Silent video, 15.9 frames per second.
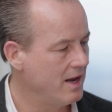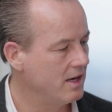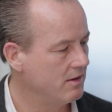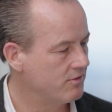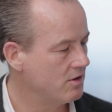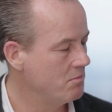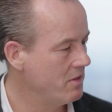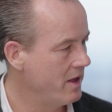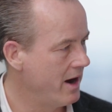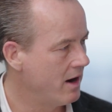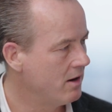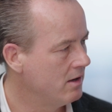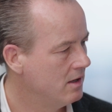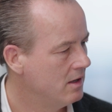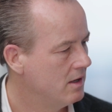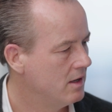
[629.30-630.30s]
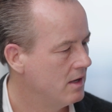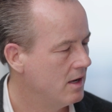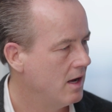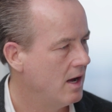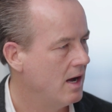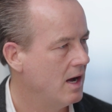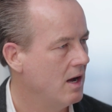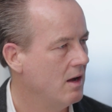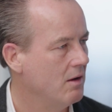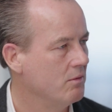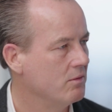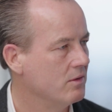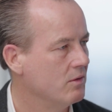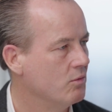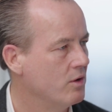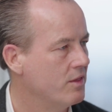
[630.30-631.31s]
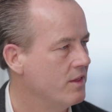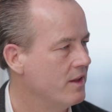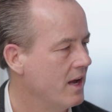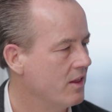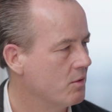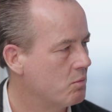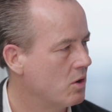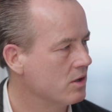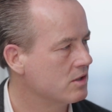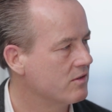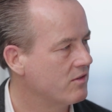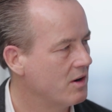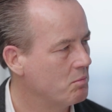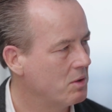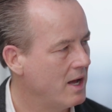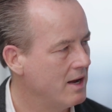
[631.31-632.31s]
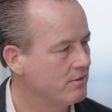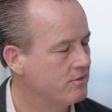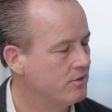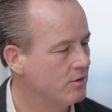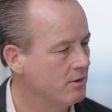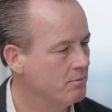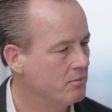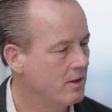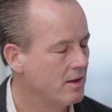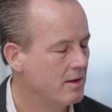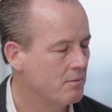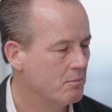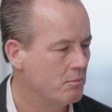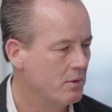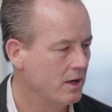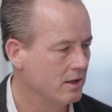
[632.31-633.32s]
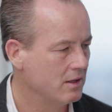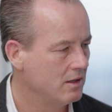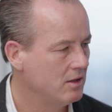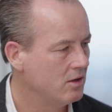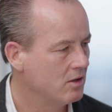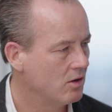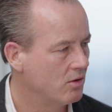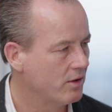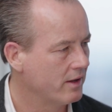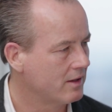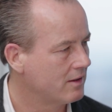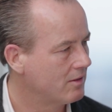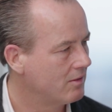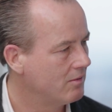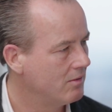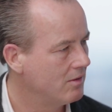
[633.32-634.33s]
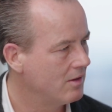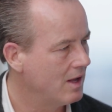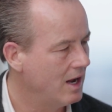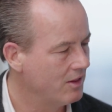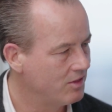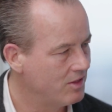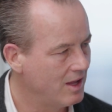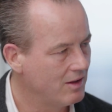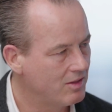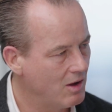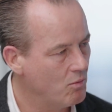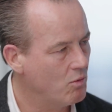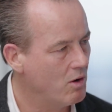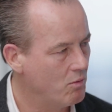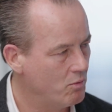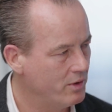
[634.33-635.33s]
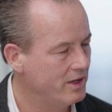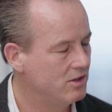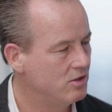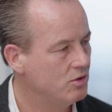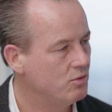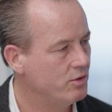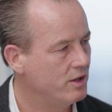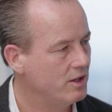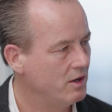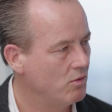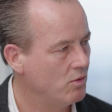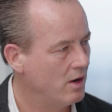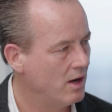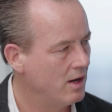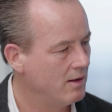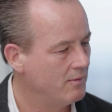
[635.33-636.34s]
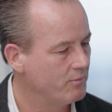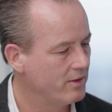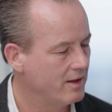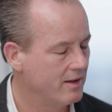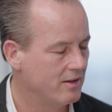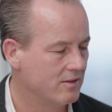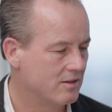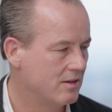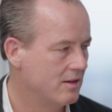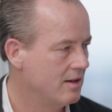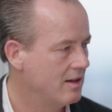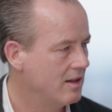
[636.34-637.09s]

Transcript: from there with the other parts of our platform. But I think that what we do really well is